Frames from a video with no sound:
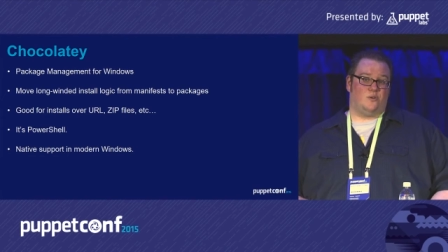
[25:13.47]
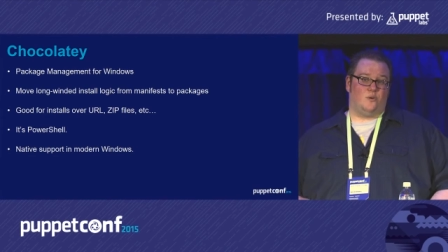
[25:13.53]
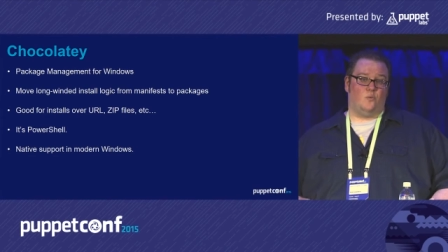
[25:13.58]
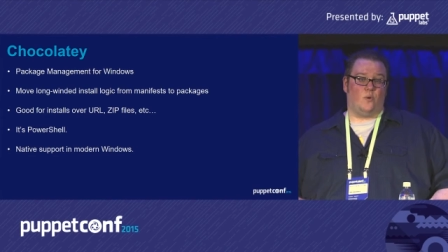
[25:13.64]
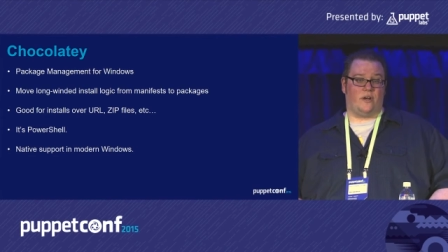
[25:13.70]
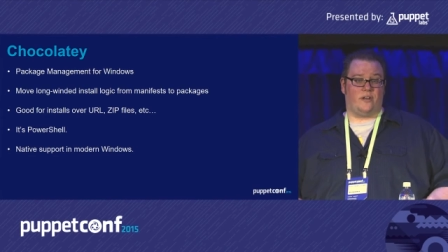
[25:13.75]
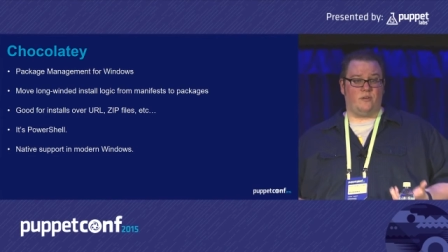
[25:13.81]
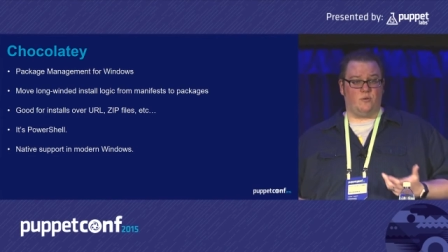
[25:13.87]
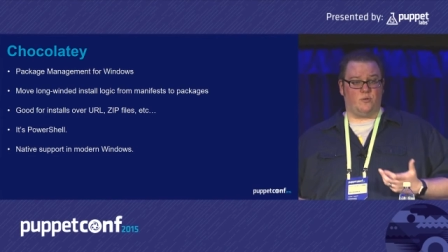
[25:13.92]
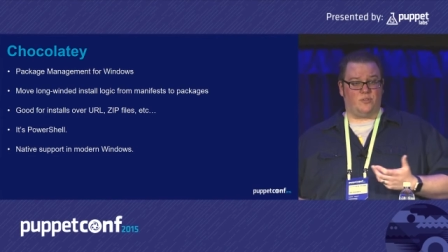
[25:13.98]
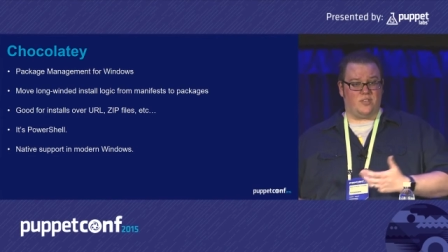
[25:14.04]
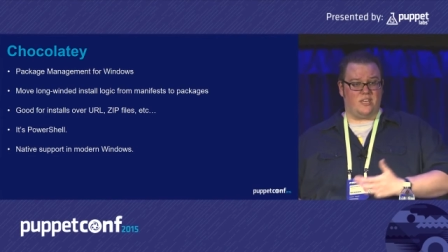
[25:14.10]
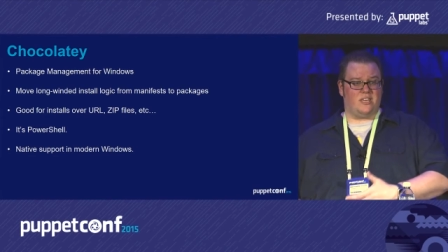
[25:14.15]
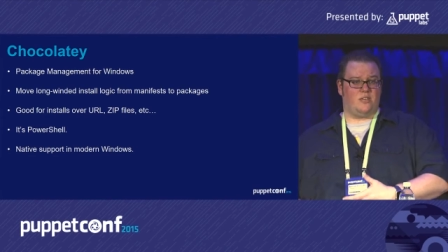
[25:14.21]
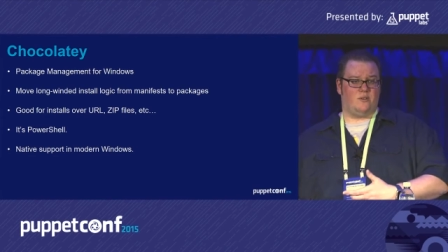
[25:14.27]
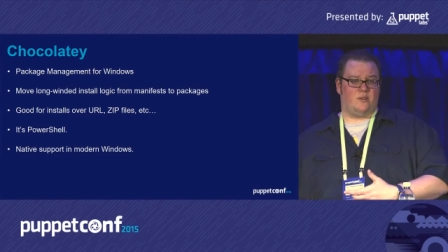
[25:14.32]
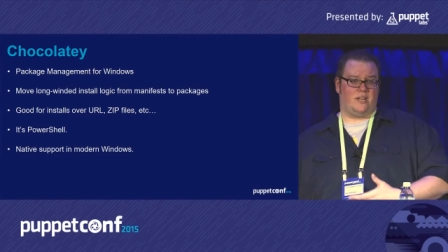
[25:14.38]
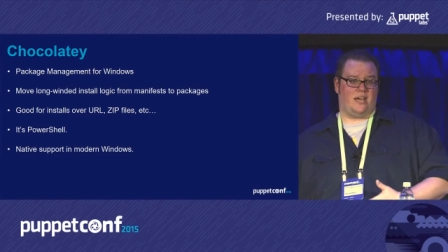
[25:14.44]
where you
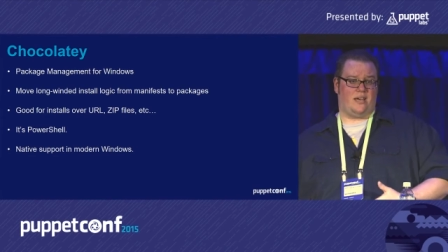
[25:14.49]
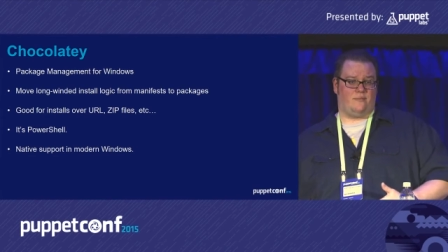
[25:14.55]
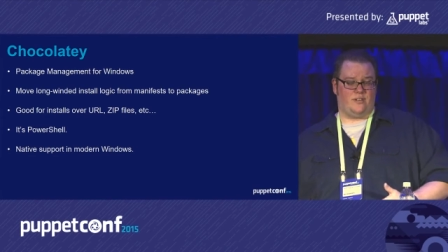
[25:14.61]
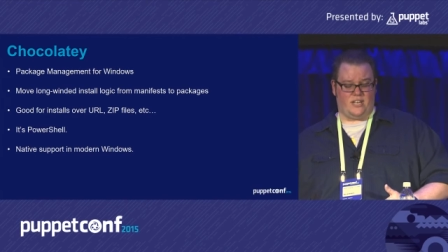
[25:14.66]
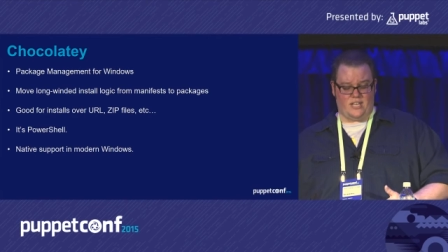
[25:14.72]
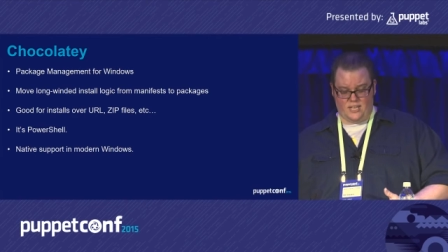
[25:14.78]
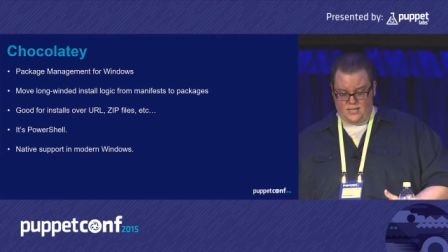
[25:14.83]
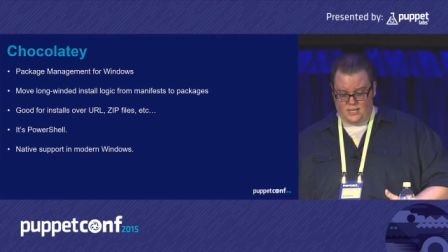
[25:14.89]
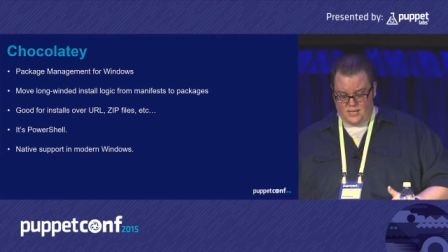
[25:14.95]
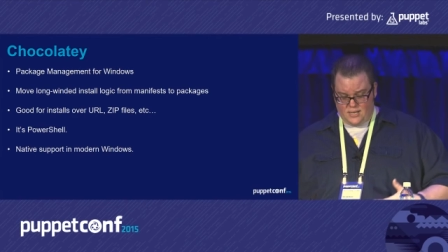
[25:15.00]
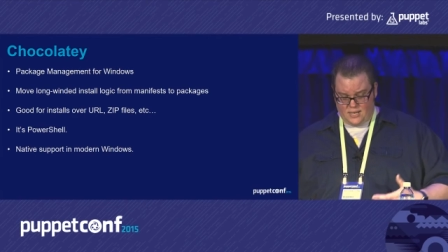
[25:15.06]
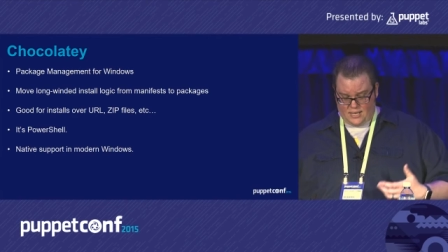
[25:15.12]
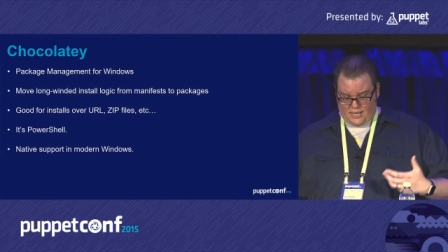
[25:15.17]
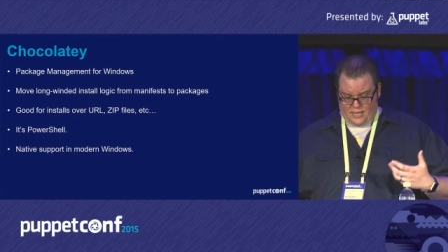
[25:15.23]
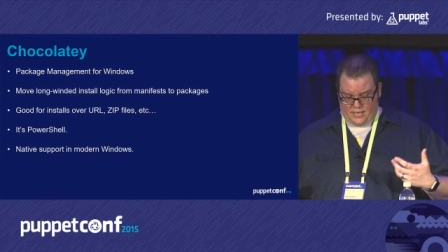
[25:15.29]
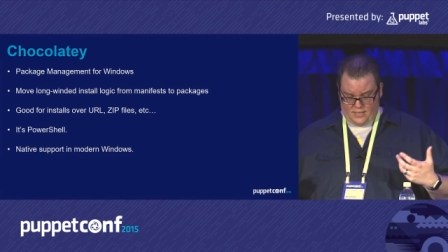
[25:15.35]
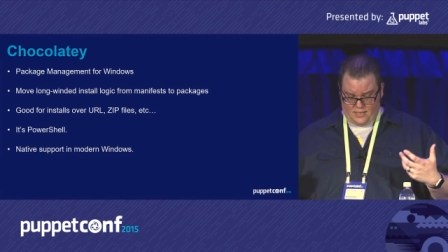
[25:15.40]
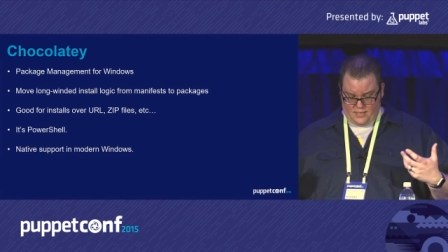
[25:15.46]
think you can have a need,
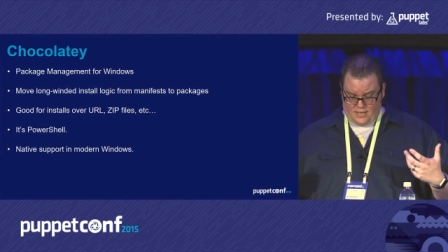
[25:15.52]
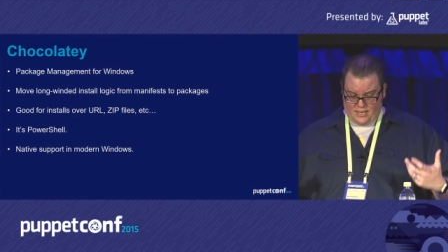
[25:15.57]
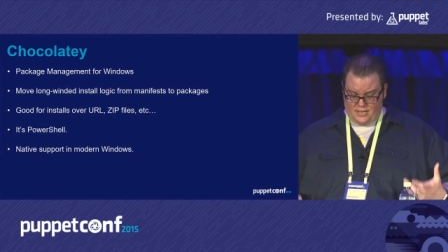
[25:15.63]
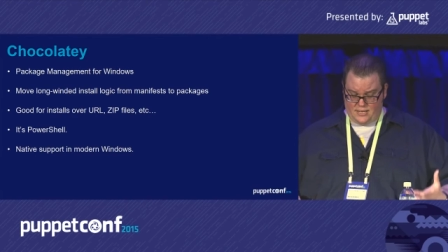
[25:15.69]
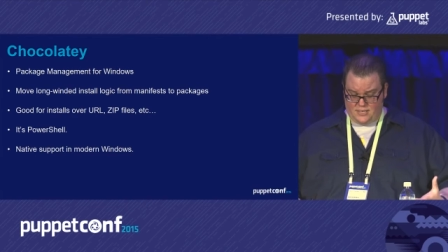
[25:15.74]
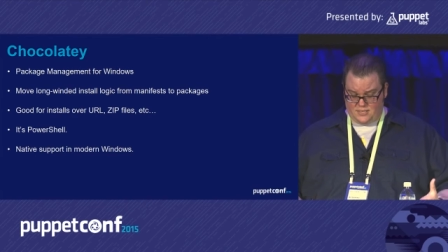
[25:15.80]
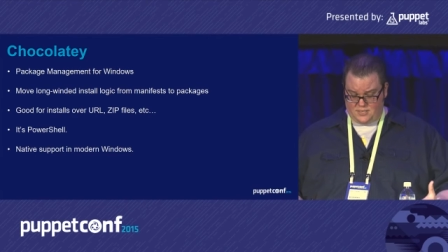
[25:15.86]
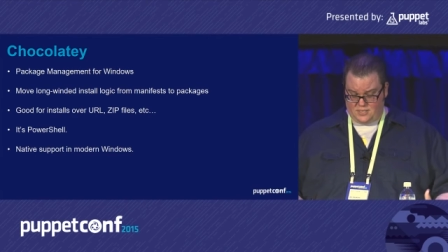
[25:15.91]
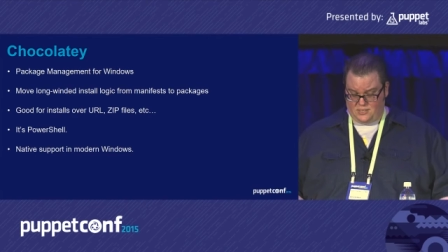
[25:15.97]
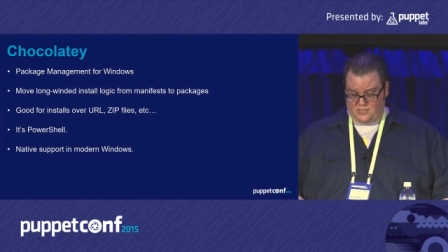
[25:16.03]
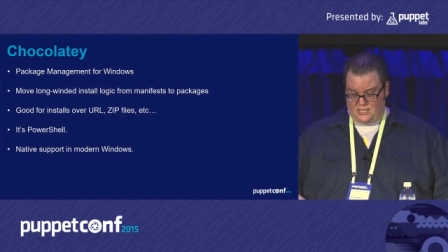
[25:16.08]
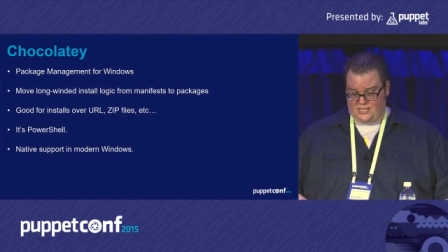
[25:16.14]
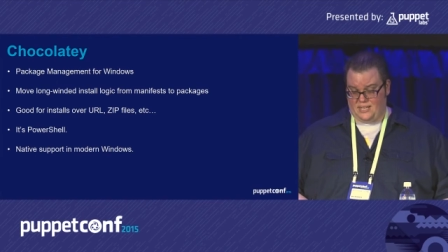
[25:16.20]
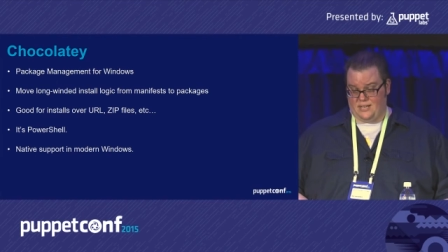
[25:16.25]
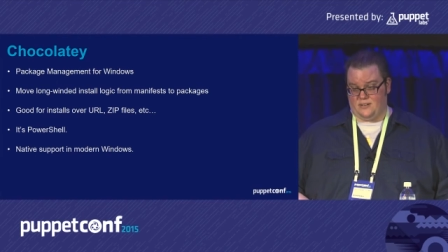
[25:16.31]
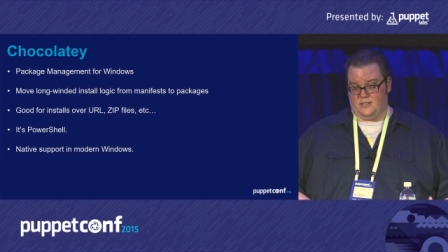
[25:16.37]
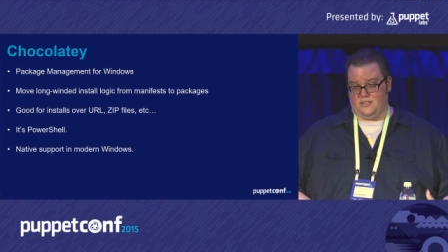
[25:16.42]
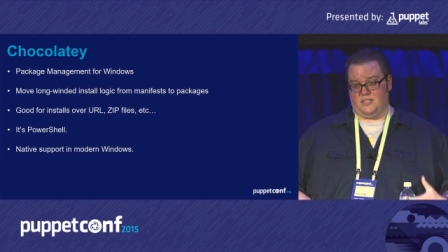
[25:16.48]
I kind of distilled it
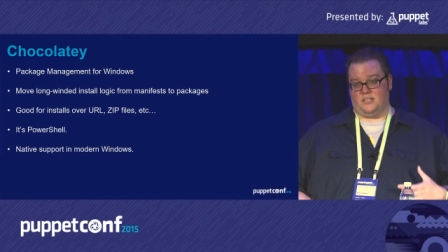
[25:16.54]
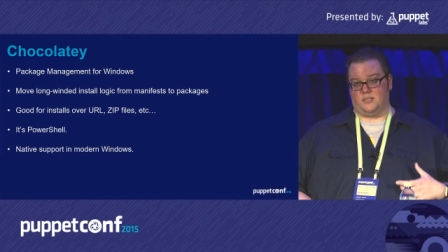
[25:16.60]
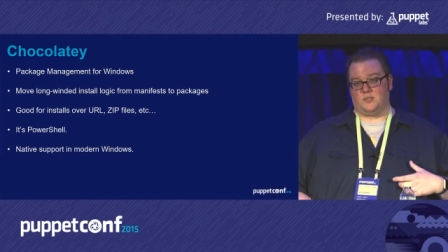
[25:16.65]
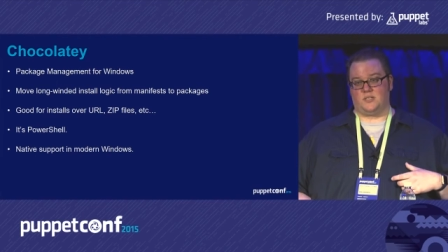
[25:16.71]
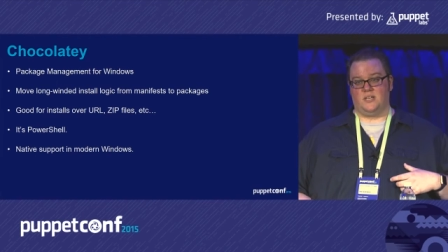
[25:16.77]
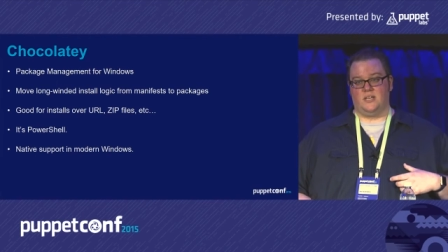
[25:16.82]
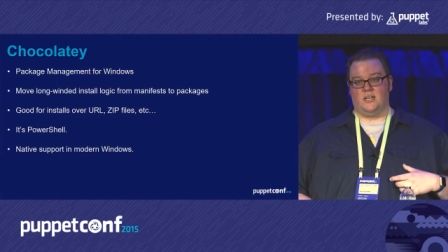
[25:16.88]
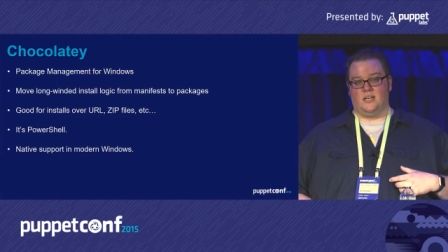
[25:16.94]
down to this.